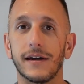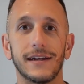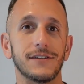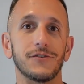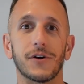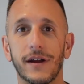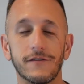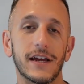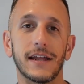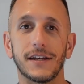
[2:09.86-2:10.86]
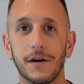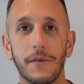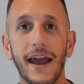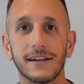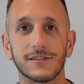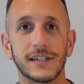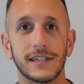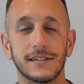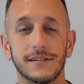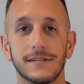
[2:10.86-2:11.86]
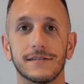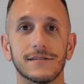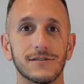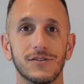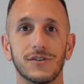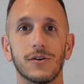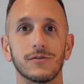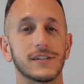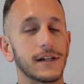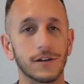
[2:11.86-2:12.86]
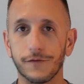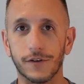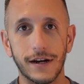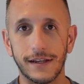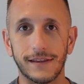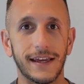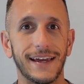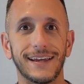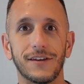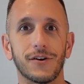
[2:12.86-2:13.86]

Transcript: And you don't have to end up asking, you know, seller for anything.